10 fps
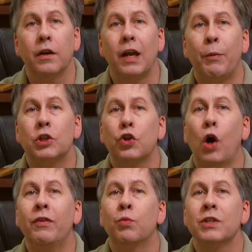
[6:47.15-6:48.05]
in which
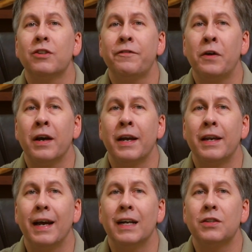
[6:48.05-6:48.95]
COVID was
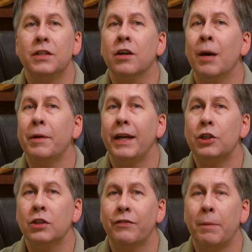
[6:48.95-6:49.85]
defined as the
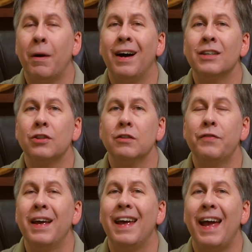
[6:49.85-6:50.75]
combination of a positive